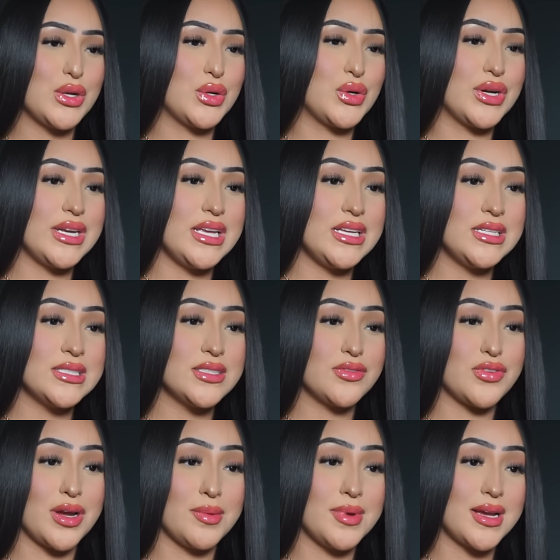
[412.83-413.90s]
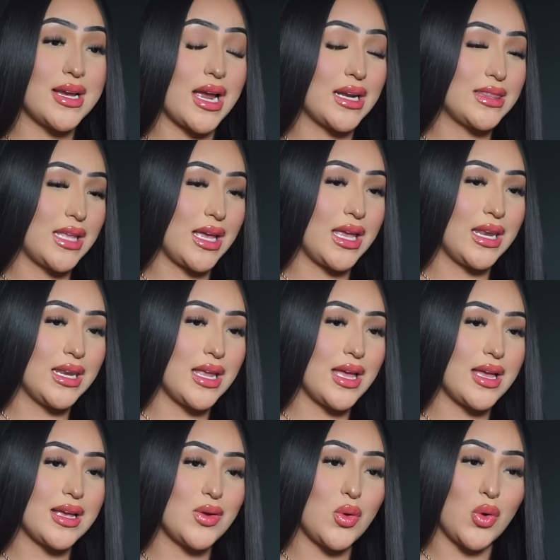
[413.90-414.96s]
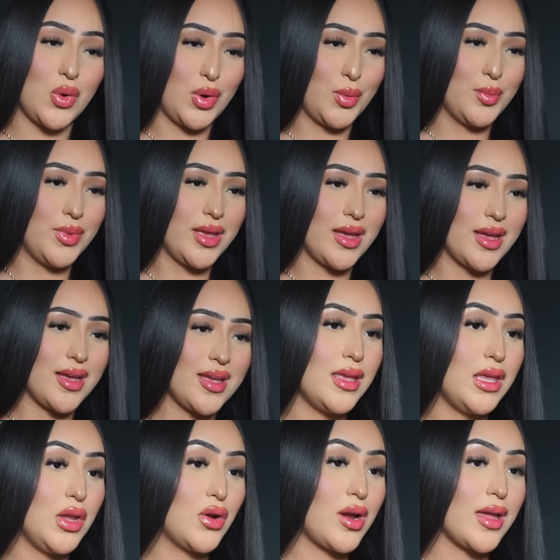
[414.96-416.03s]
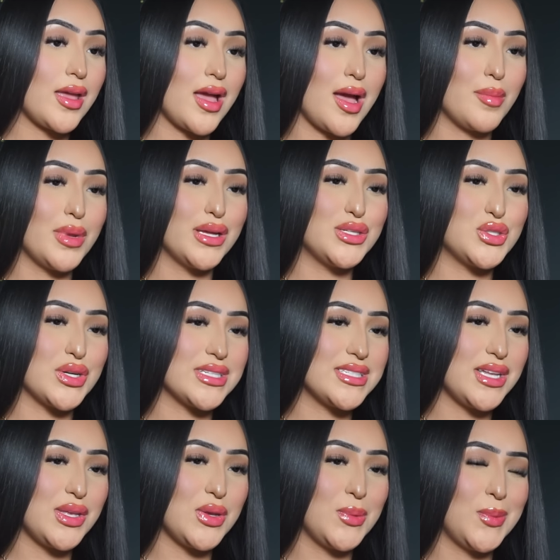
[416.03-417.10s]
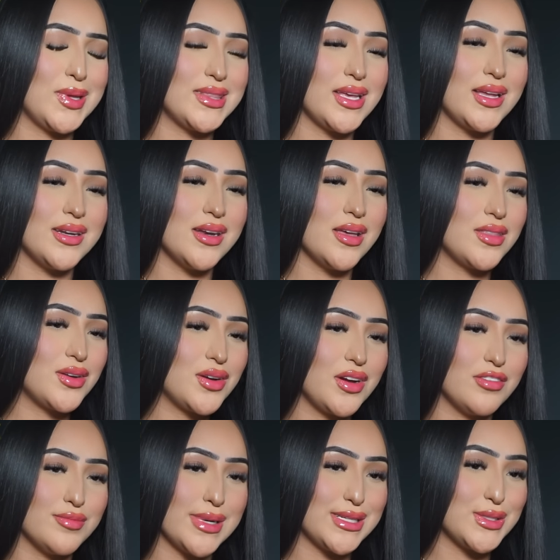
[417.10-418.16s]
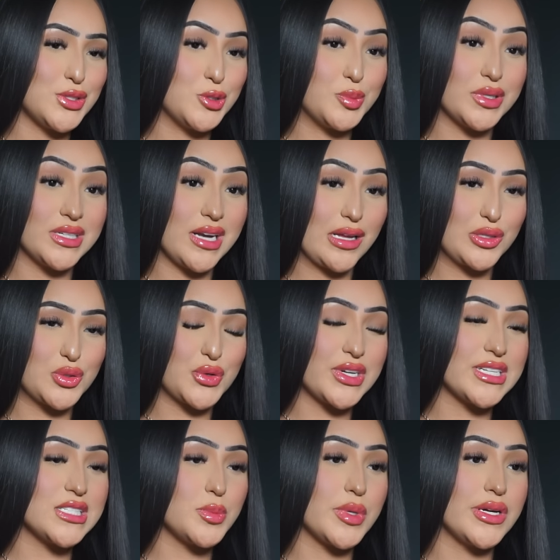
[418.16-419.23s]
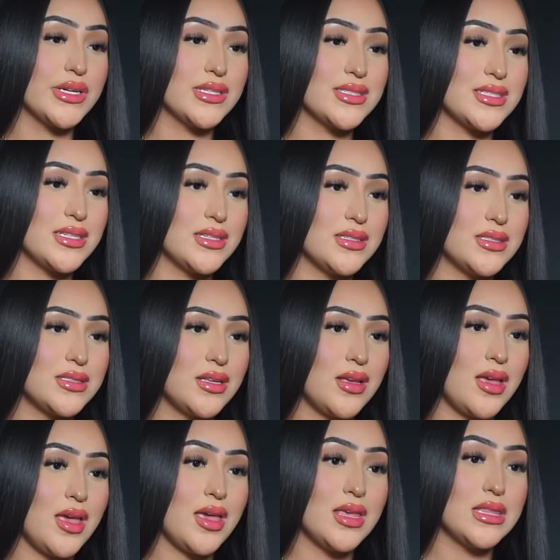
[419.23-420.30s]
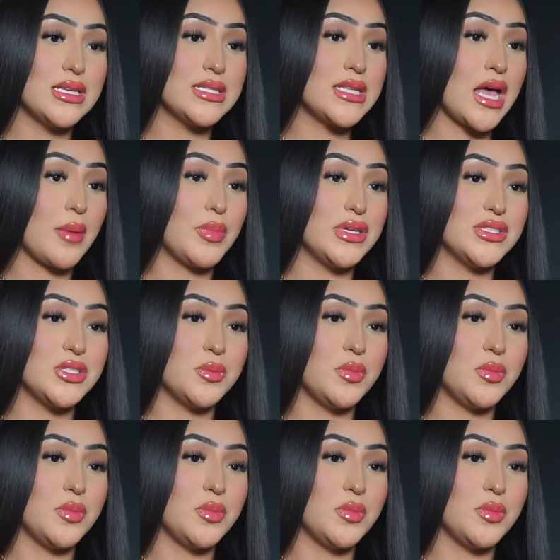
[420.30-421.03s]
Greetings from Cartagena, Colombia. Here I am trusting you with another of my supernatural experiences. This happened to